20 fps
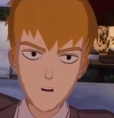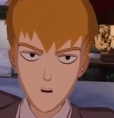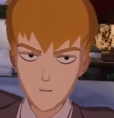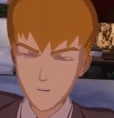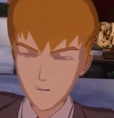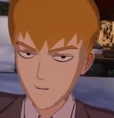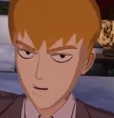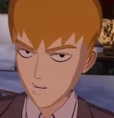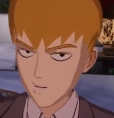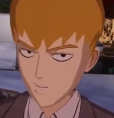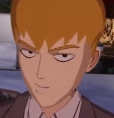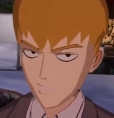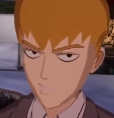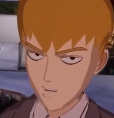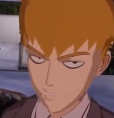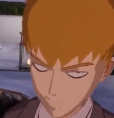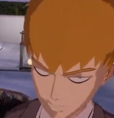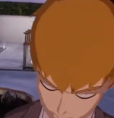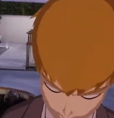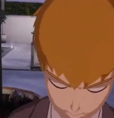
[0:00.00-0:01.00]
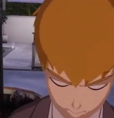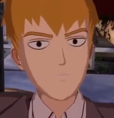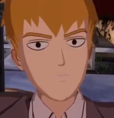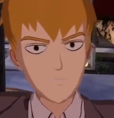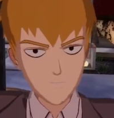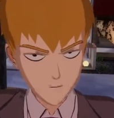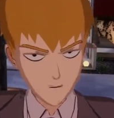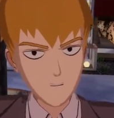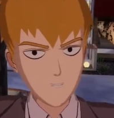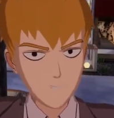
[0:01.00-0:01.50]
up in value?
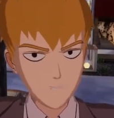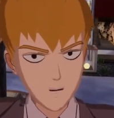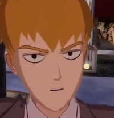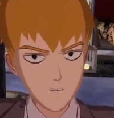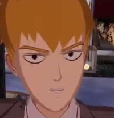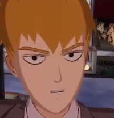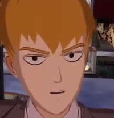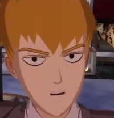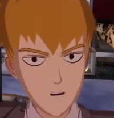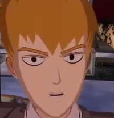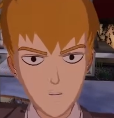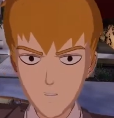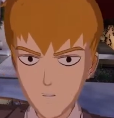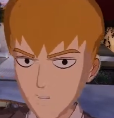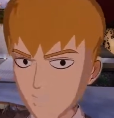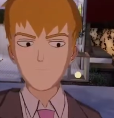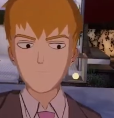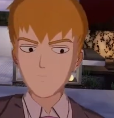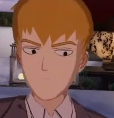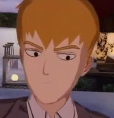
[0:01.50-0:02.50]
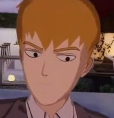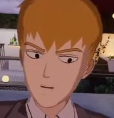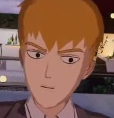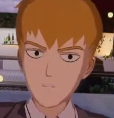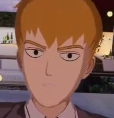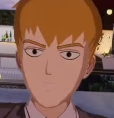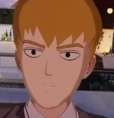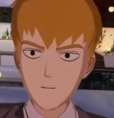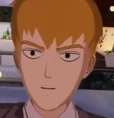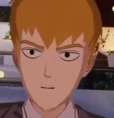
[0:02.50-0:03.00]
That's a great question. I just
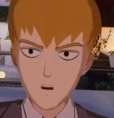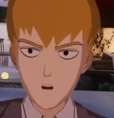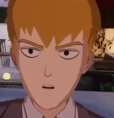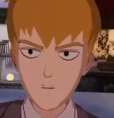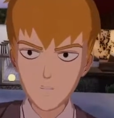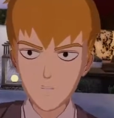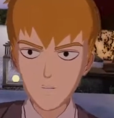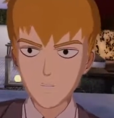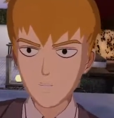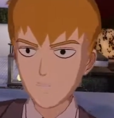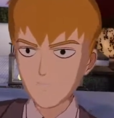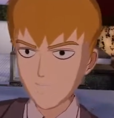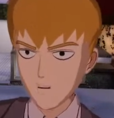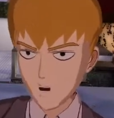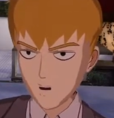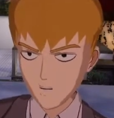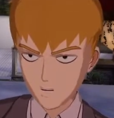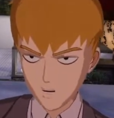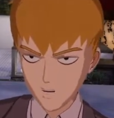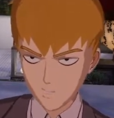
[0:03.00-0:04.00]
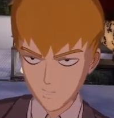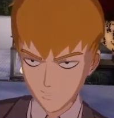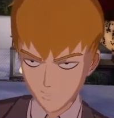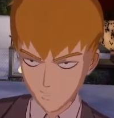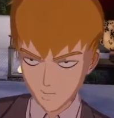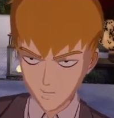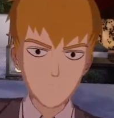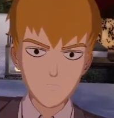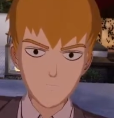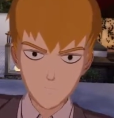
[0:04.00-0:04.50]
think it's really important to also
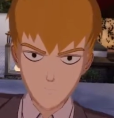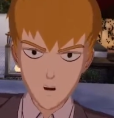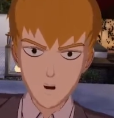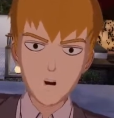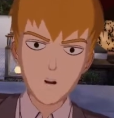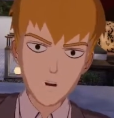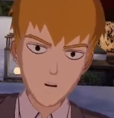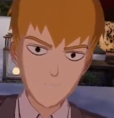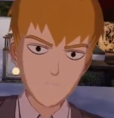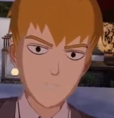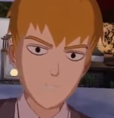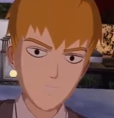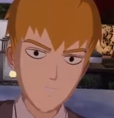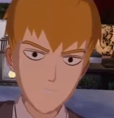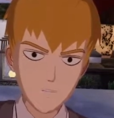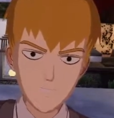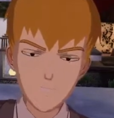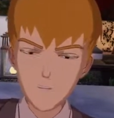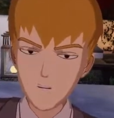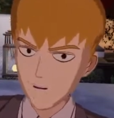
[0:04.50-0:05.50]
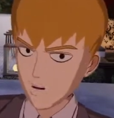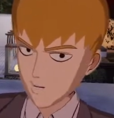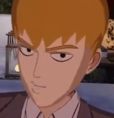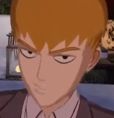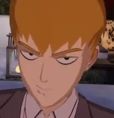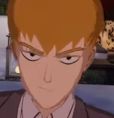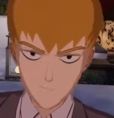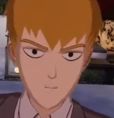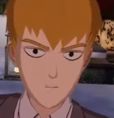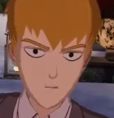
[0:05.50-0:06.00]
mention all of these meme stocks,
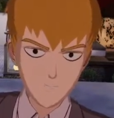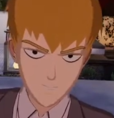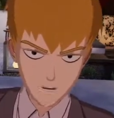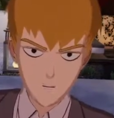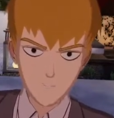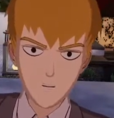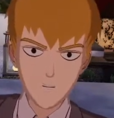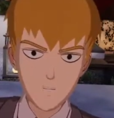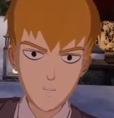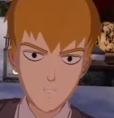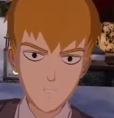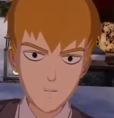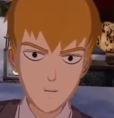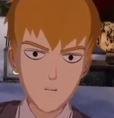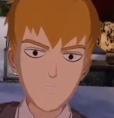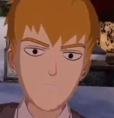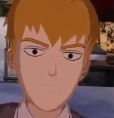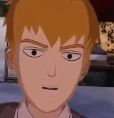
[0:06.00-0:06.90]
pretty much all of them, are